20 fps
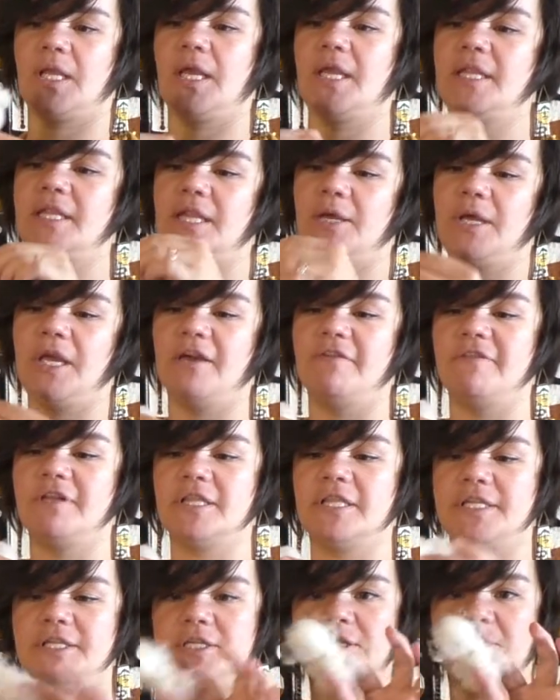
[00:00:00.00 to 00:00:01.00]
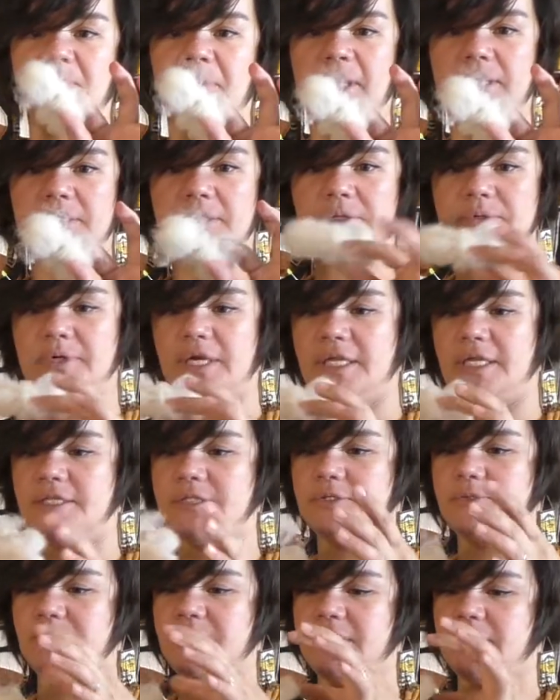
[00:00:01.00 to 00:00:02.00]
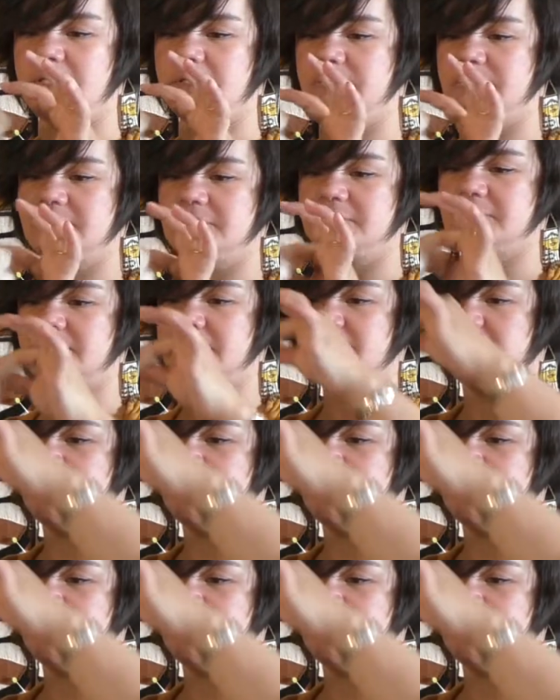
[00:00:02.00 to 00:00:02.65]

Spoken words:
Now I have a little bundle ready to be used.